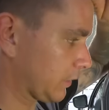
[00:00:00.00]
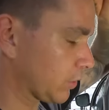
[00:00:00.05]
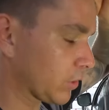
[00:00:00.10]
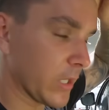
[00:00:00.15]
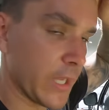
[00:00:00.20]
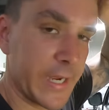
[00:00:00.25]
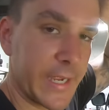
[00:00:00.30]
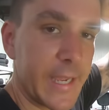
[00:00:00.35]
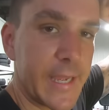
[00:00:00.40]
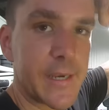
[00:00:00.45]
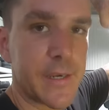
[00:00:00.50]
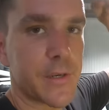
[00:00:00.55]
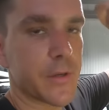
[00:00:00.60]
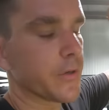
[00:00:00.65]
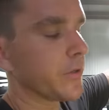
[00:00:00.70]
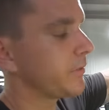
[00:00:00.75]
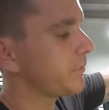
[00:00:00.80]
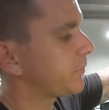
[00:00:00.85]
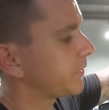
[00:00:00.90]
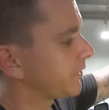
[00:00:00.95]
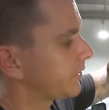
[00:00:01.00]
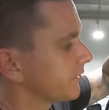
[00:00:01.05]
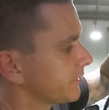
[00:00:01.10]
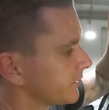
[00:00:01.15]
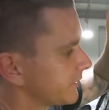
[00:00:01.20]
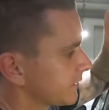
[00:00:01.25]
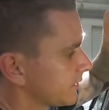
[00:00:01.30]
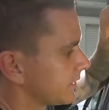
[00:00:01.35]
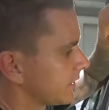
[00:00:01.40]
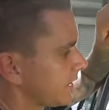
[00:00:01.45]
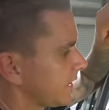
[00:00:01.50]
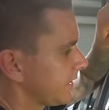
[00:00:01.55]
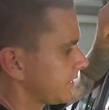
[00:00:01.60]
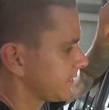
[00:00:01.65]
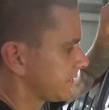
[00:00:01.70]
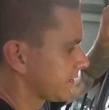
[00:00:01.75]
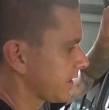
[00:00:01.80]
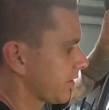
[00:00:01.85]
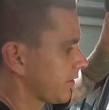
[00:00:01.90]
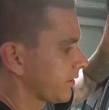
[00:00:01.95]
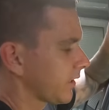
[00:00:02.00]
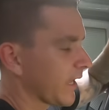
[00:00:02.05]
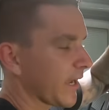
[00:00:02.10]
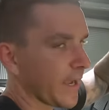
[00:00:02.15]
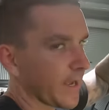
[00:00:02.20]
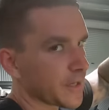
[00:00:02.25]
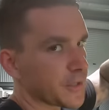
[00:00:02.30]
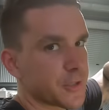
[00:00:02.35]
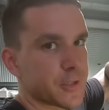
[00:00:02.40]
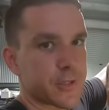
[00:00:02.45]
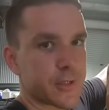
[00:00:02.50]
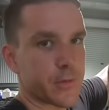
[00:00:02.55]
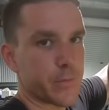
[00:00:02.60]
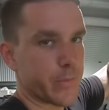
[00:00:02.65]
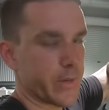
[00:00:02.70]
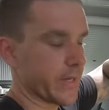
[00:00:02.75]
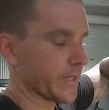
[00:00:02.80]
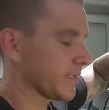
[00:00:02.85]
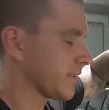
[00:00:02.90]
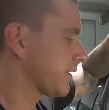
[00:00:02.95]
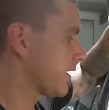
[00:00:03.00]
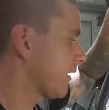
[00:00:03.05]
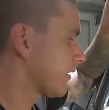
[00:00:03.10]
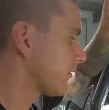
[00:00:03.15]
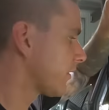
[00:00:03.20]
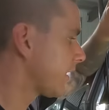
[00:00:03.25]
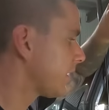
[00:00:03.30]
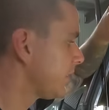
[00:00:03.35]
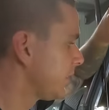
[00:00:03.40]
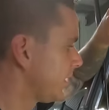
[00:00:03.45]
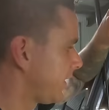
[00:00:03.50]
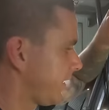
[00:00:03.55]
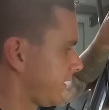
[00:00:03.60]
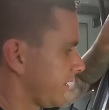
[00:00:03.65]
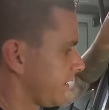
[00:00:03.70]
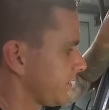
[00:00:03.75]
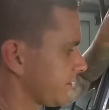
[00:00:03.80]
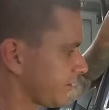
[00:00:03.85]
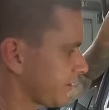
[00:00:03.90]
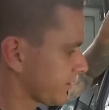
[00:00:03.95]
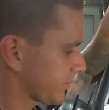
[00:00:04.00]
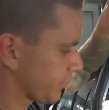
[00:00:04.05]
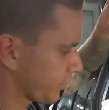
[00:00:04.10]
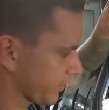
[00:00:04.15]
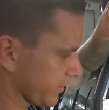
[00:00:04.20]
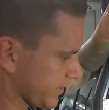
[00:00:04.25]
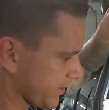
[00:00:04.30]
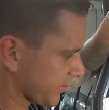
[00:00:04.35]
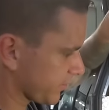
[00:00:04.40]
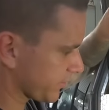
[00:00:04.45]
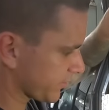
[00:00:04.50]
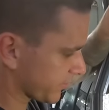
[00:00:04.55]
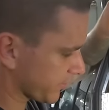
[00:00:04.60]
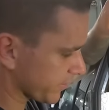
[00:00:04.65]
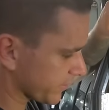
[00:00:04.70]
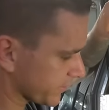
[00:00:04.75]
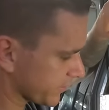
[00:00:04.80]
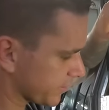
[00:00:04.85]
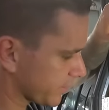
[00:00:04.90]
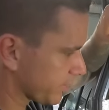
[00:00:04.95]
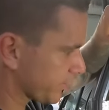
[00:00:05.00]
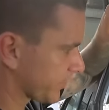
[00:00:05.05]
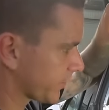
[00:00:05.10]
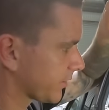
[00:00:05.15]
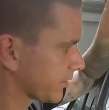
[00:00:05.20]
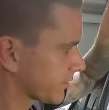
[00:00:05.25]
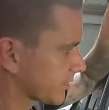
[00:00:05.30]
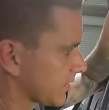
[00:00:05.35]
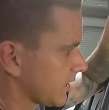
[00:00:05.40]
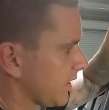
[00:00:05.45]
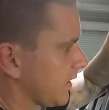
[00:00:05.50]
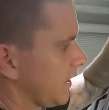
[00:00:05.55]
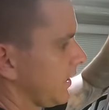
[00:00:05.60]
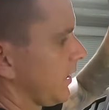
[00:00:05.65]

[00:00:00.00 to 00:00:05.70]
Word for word: all I can do, because it's so large compared to the other one, is just put two screws in it, because